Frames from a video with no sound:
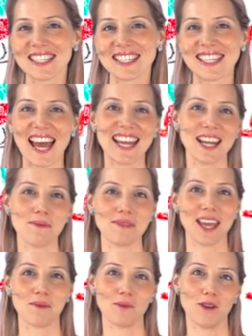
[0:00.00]
stand up and
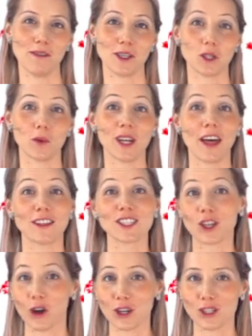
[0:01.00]
get moving to another
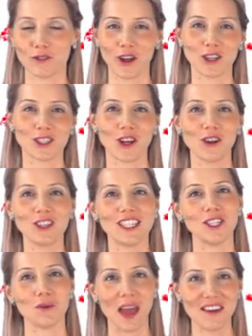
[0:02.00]
Scottish folk song,
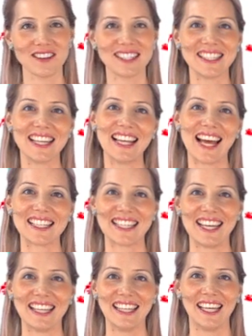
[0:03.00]
Did You Ever See a
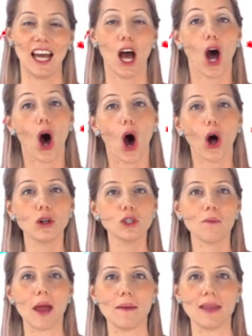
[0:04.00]
Lassie? Hold
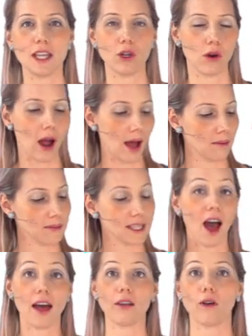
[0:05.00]
your baby in your arms,
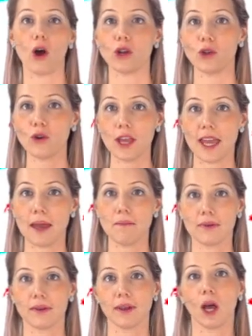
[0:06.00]
either on your
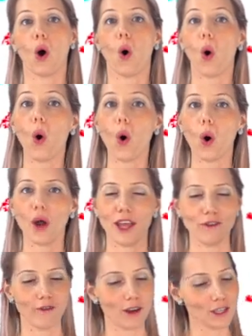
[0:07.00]
hip or in
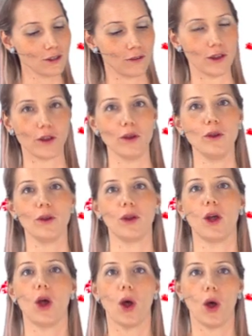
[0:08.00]
front of you,
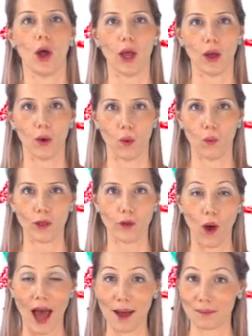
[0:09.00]
with your
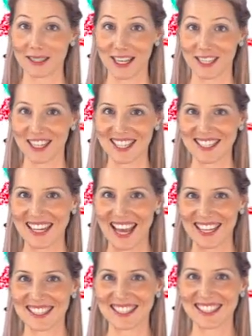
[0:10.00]
arms under his
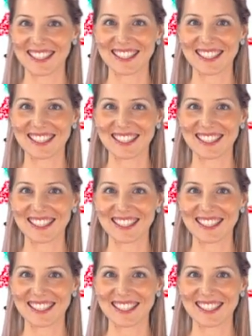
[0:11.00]
legs.